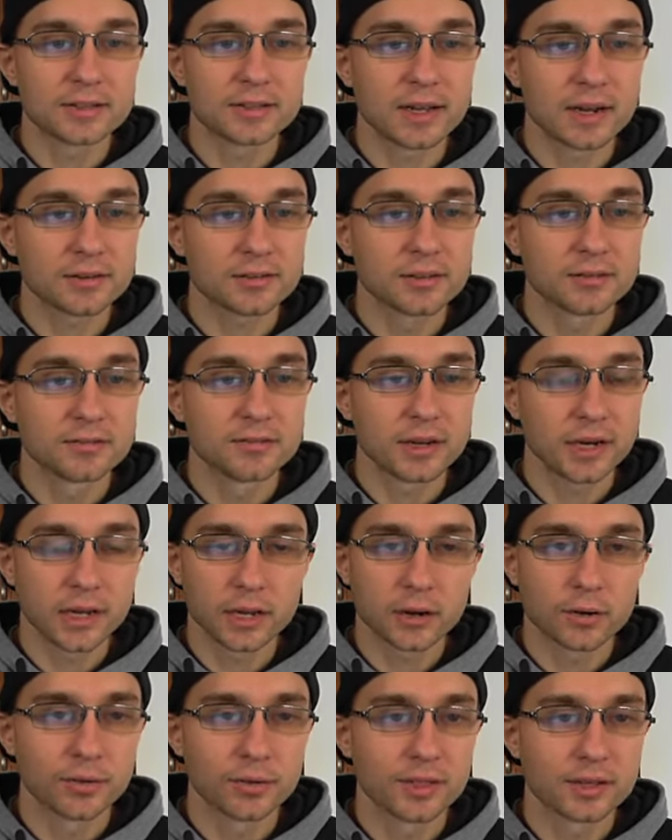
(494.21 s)
That's the
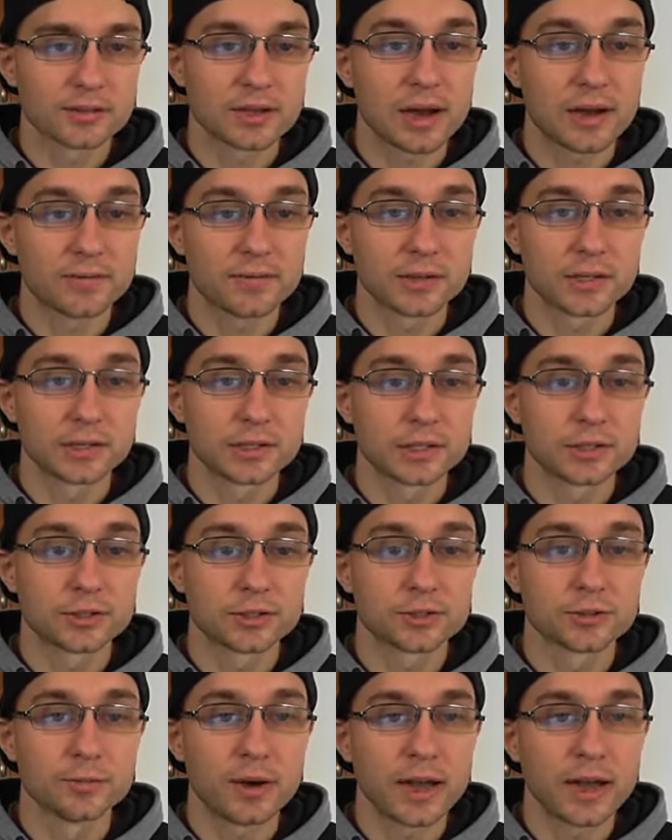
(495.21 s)
video. This obviously is
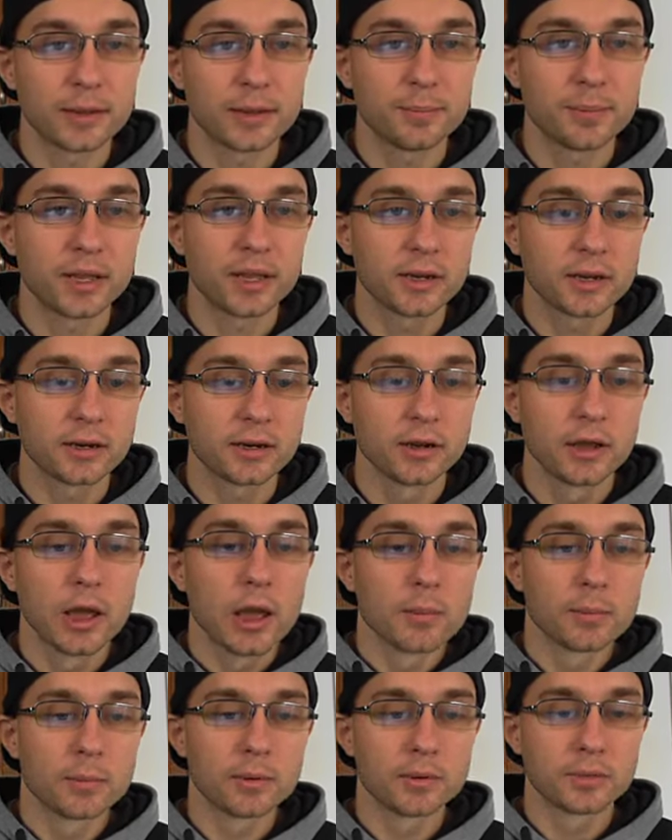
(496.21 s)
just my opinion,
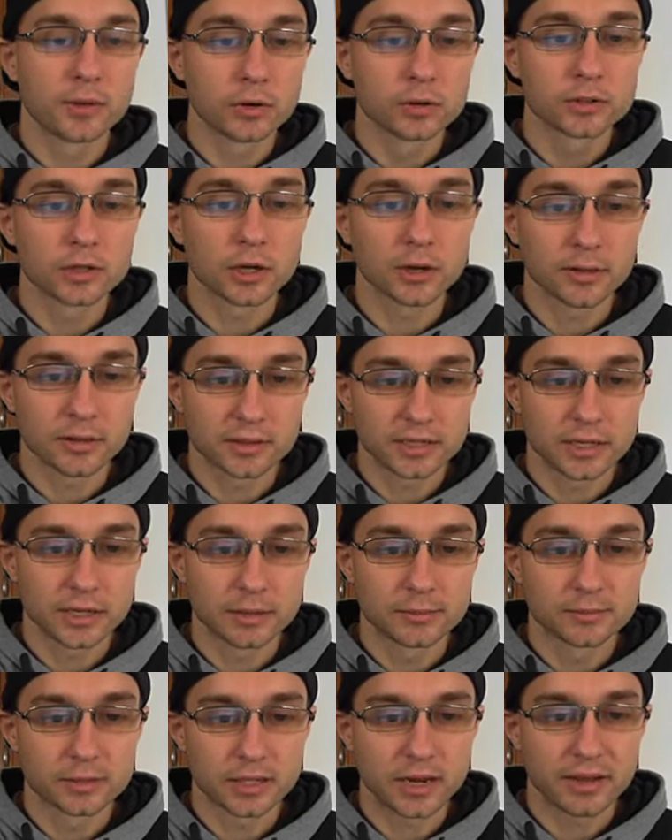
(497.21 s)
but those are the
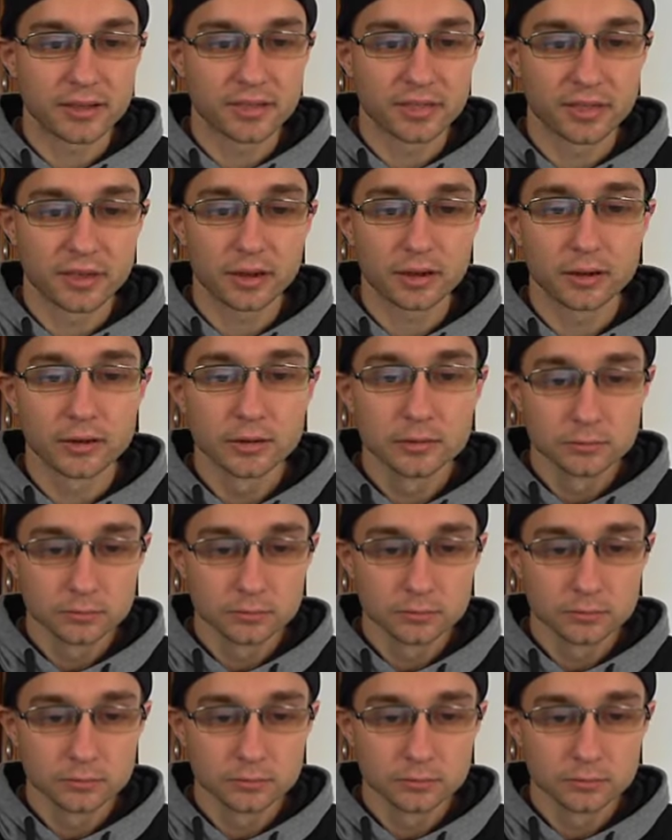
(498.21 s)
teams that I think